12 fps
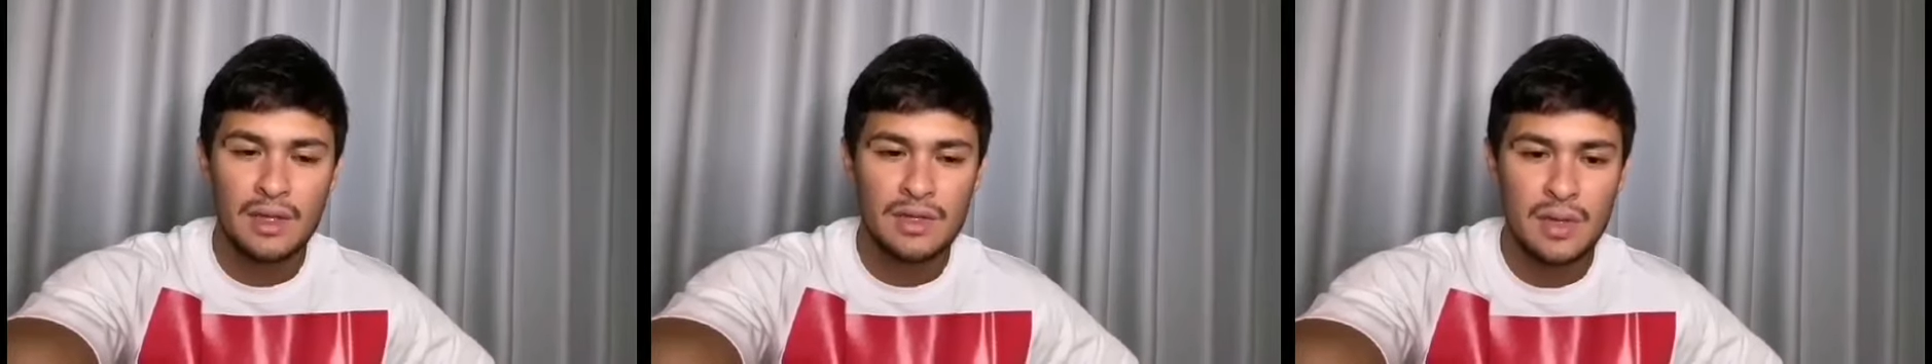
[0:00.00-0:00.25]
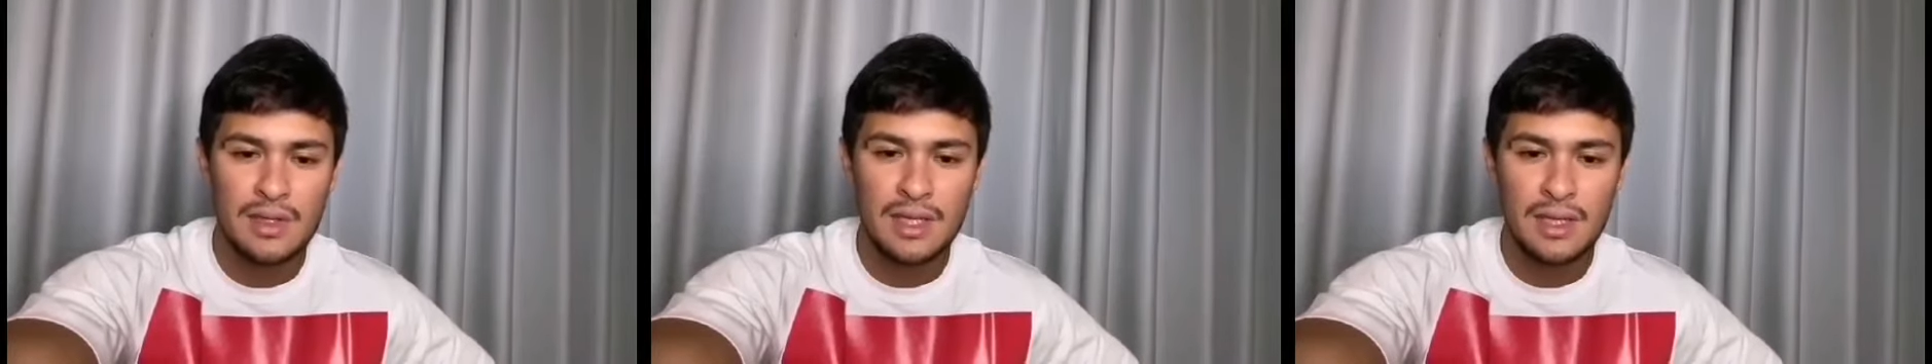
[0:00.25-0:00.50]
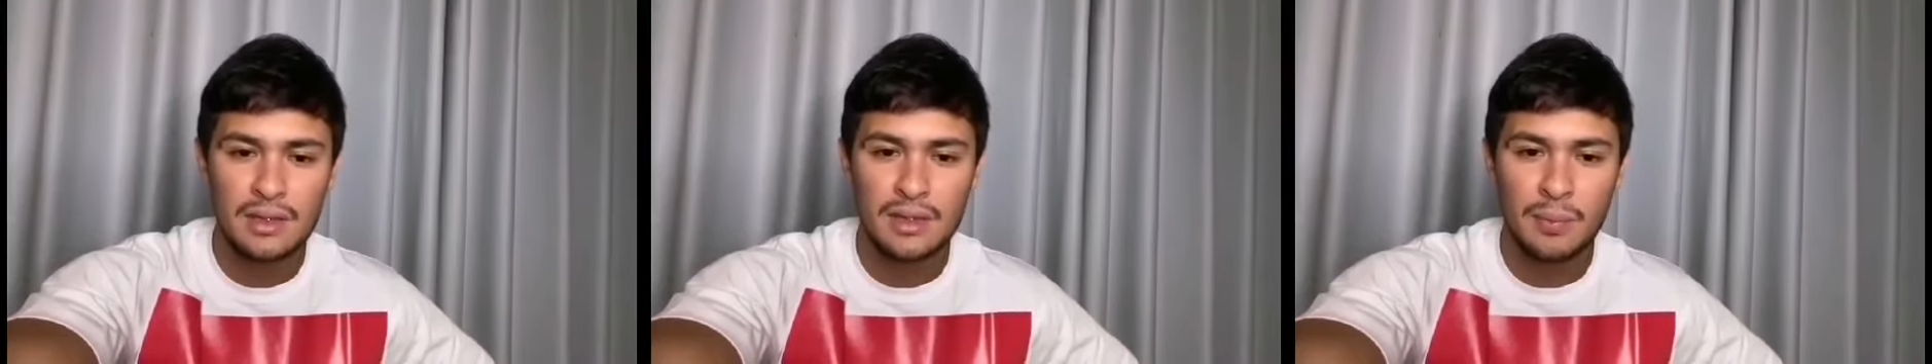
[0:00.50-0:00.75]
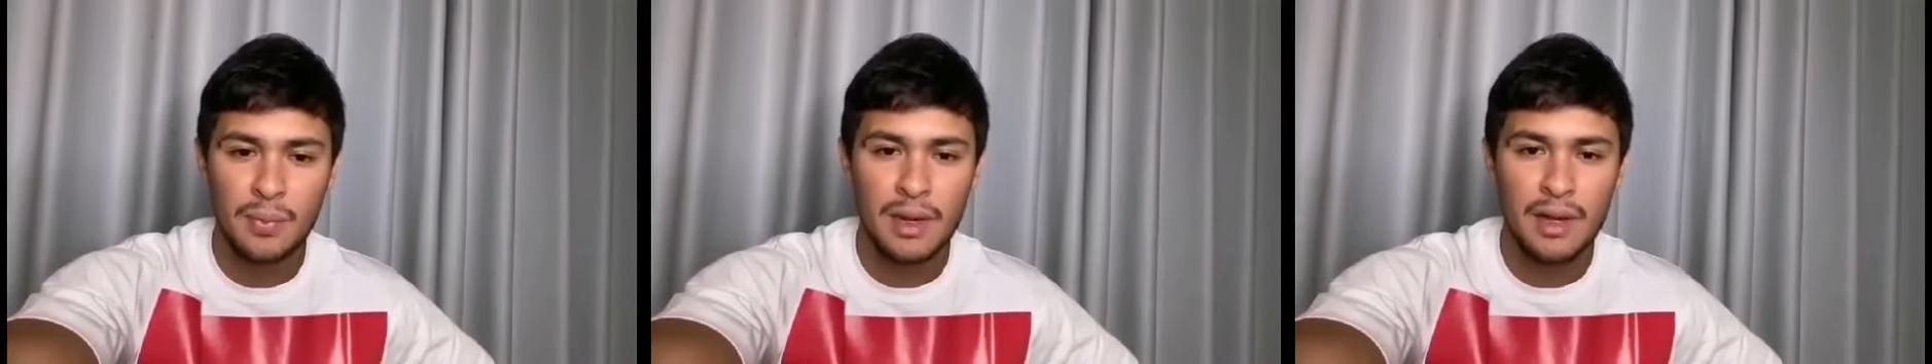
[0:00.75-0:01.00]
So I send out
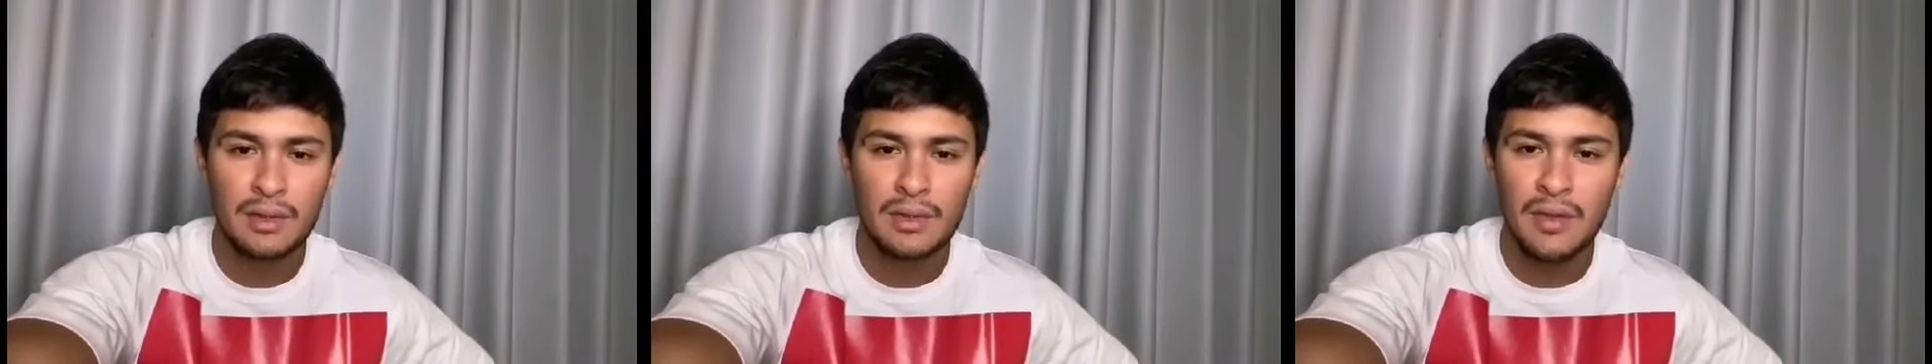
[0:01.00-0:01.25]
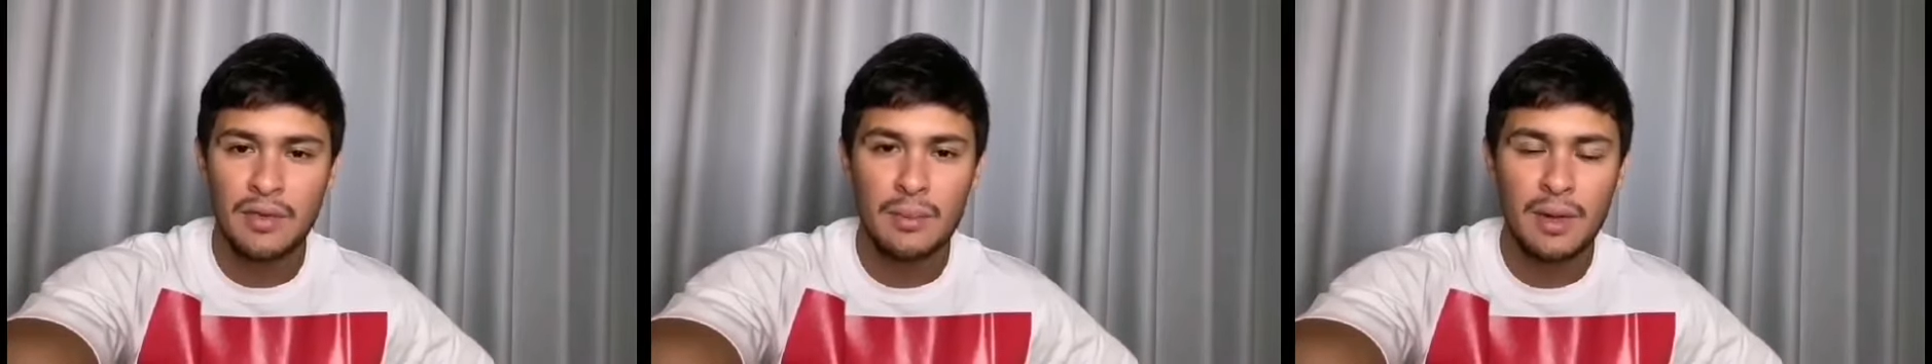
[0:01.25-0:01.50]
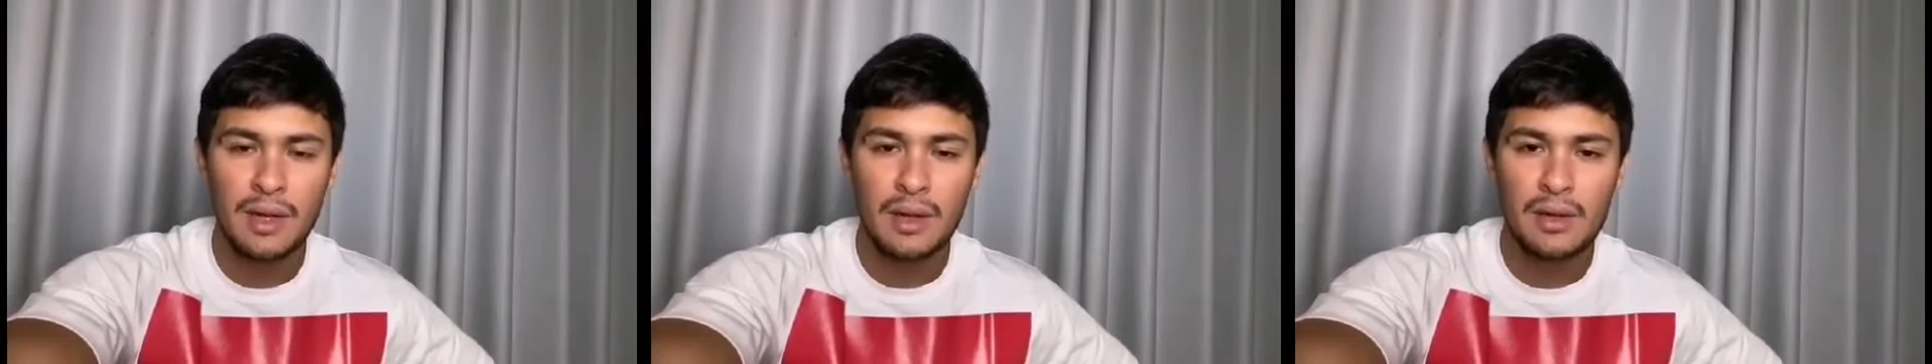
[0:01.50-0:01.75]
a prayer to everybody,